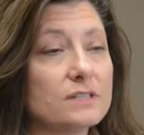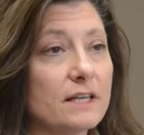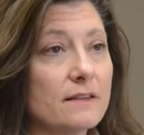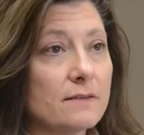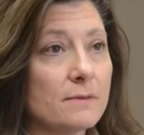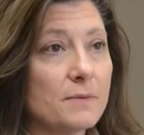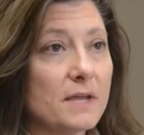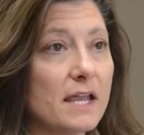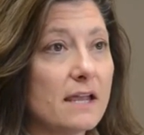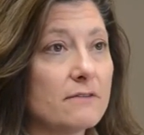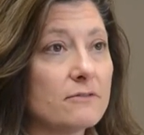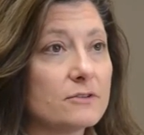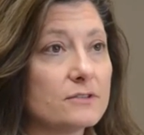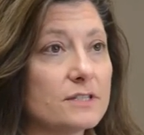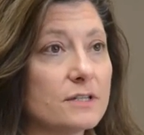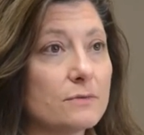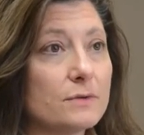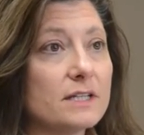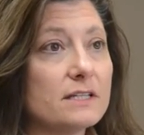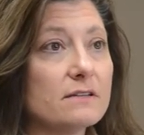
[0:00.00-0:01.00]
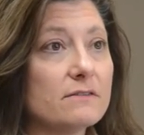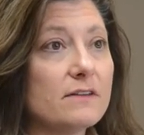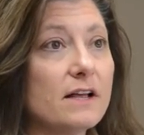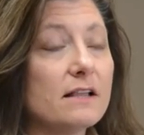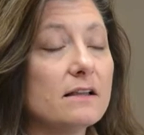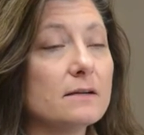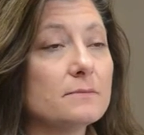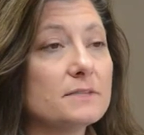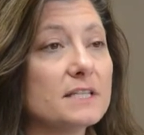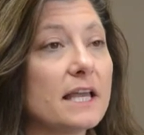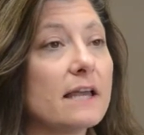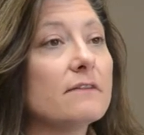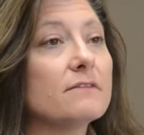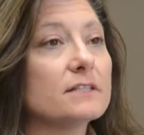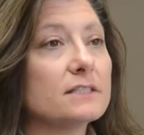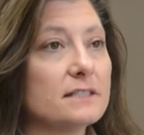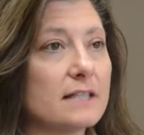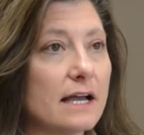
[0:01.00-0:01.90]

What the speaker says: and the behaviors that we developed gave us